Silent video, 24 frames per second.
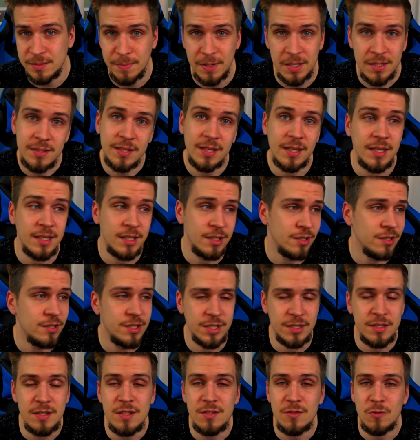Basically, you
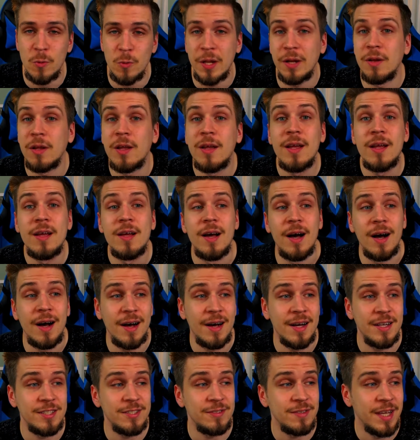just need to win.
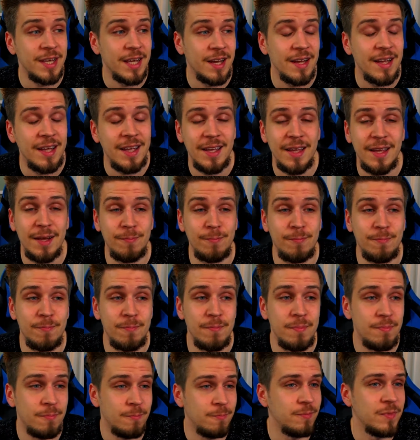
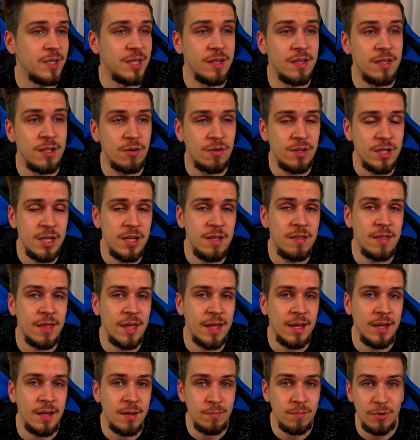The only
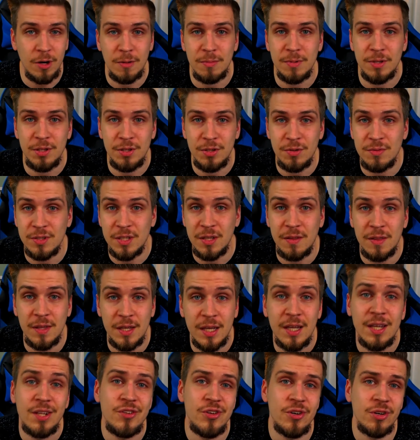
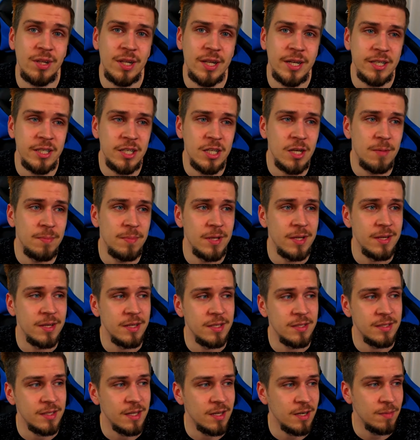thing in your lineup
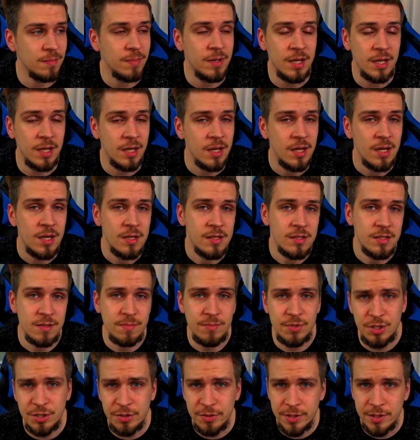is gonna be some
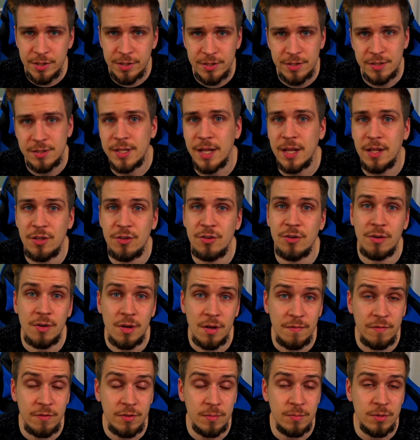shooters that you're
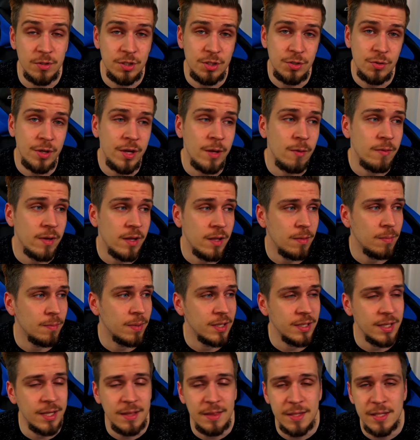comfortable shooting with,
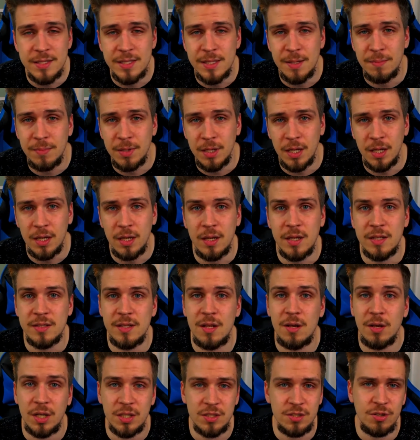but in this NBA, as
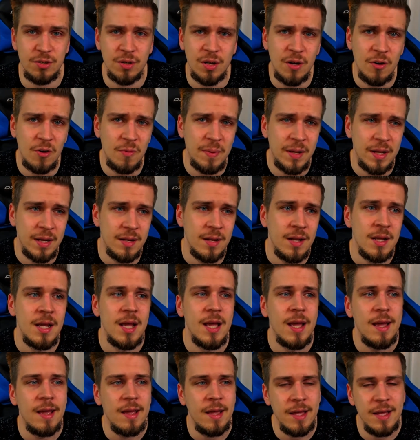long as you're open,
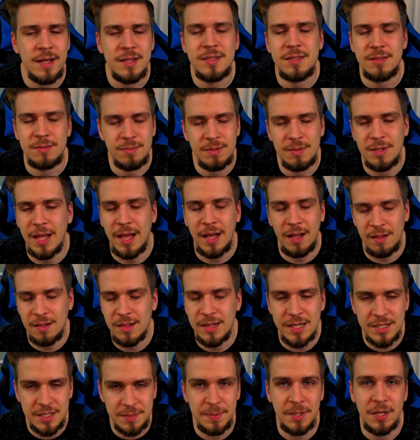it's like,
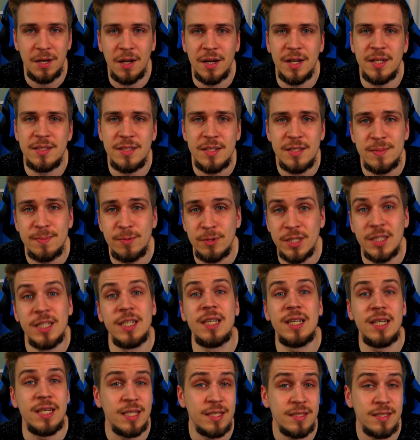let's be honest, it's pretty
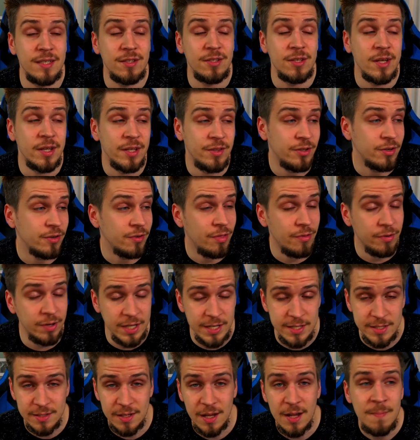easy to hit your
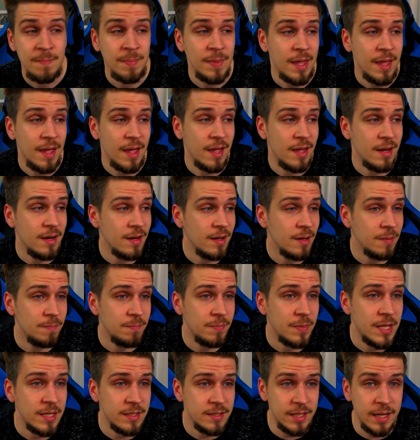threes. And
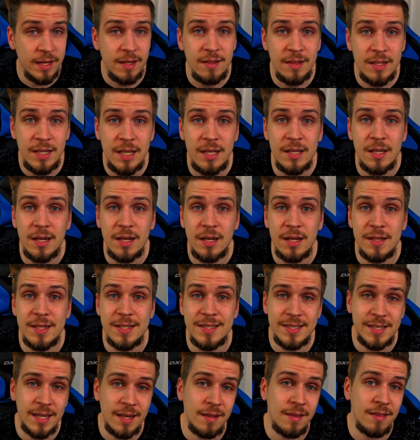secondly, the
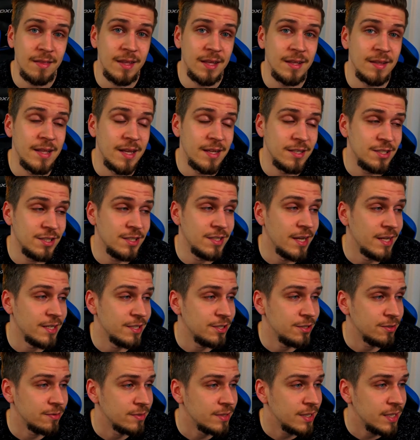second thing that
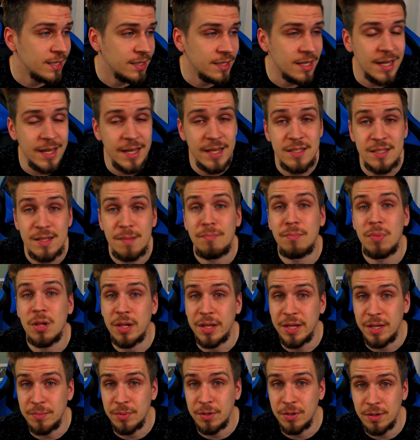you'll need is a
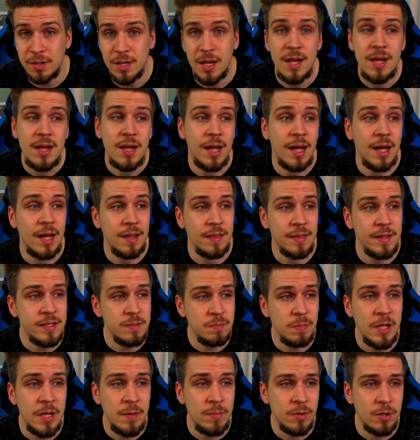playbook. And this
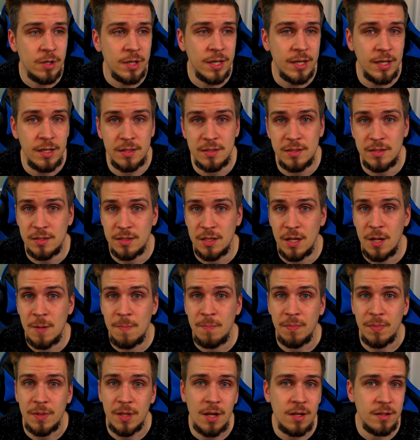playbook is
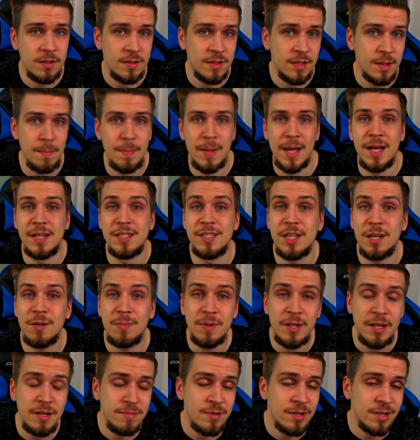not the magic
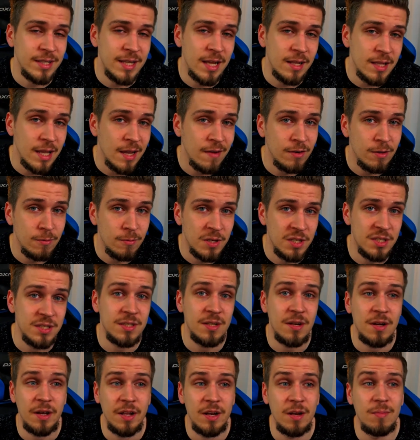playbook that everyone is
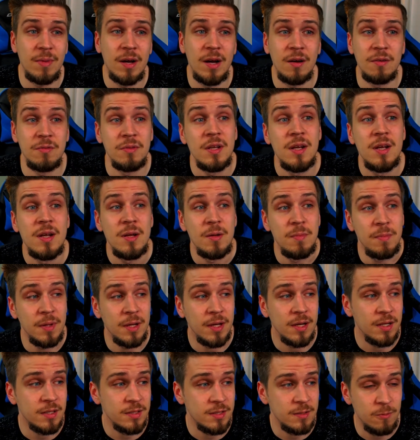talking about,
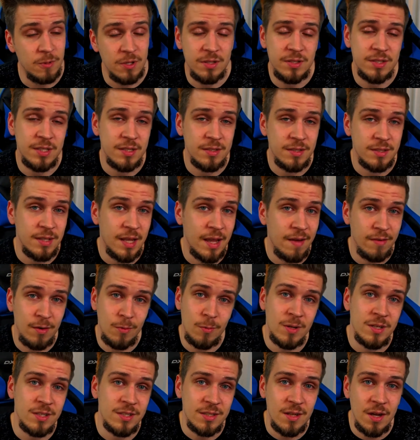because, well, since
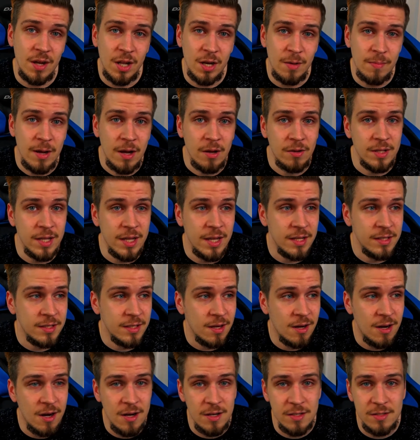everyone is talking about it, it
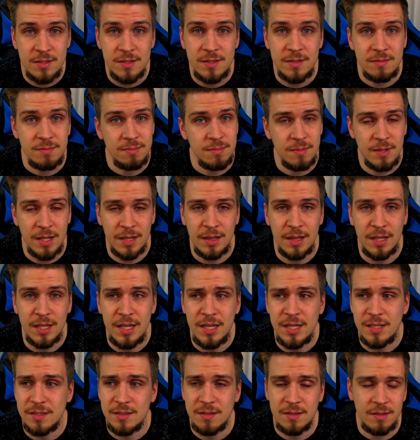costs at
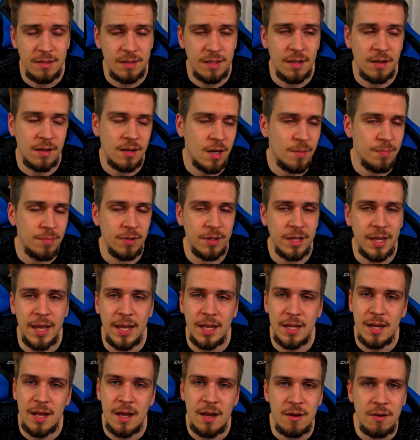least a couple K
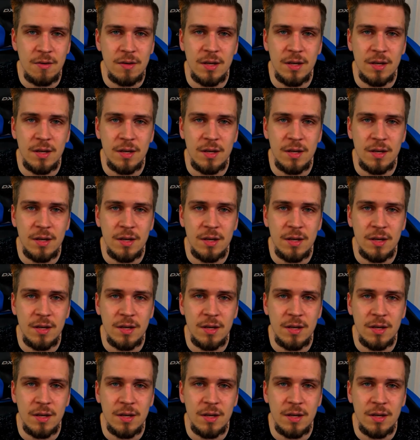now.